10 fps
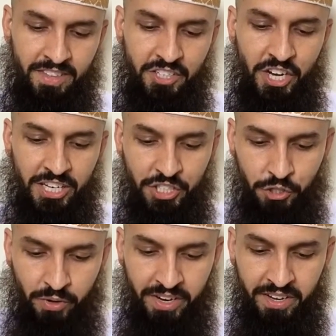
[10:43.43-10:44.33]

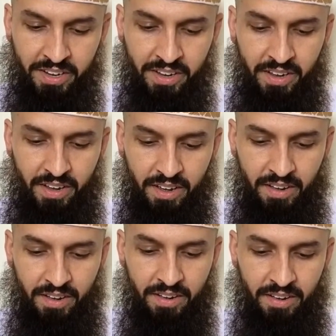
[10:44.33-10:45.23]
gesturing
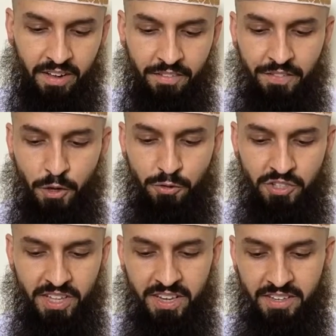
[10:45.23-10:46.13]
of those
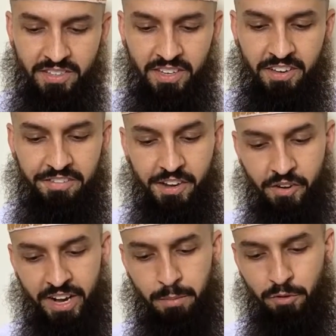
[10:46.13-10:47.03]
things if they're
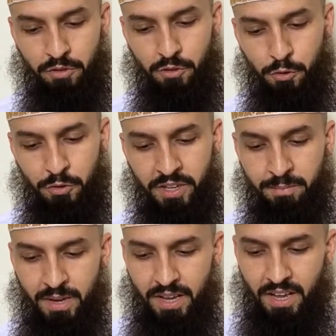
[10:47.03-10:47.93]
unable to do
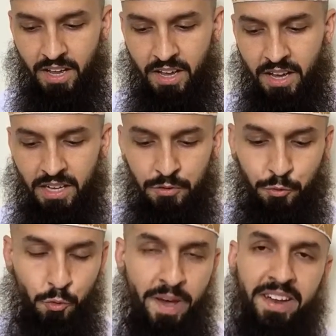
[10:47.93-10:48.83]
them.
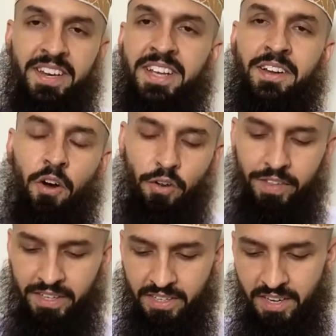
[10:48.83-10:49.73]
Tuma'nina, all of
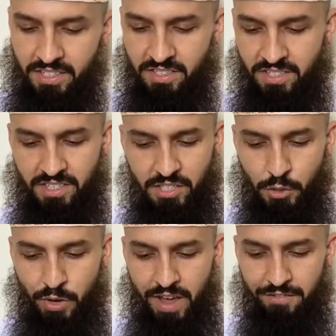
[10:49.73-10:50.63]
the conditions, they
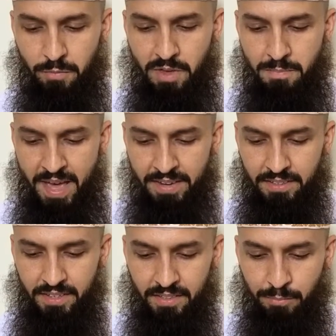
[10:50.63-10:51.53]
still have to be
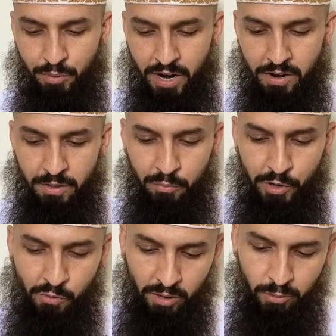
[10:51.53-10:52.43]
met in the prayer, the
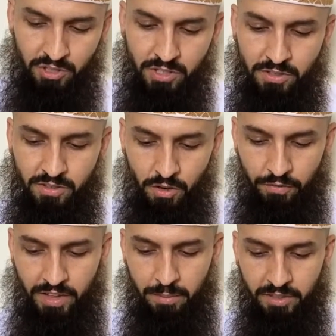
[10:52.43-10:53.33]
prerequisites, all
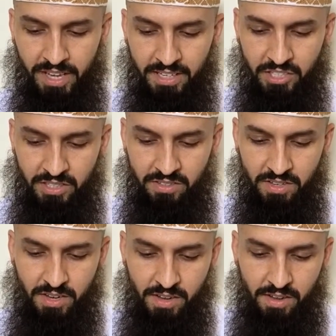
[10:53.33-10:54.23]
of the obligations.
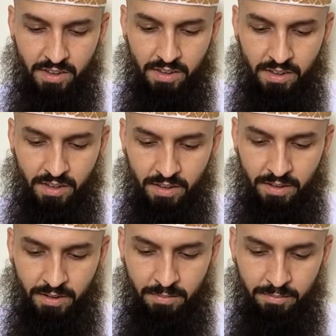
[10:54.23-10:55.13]

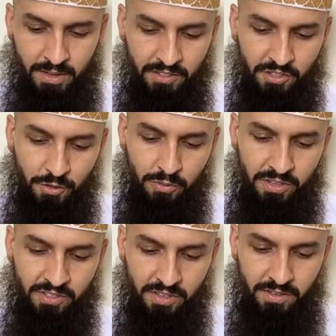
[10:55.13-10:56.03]
And so
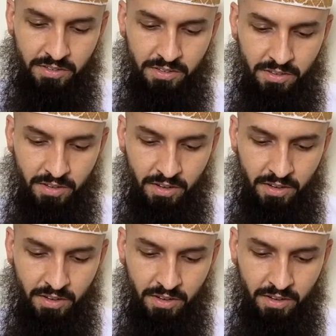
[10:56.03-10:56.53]
this is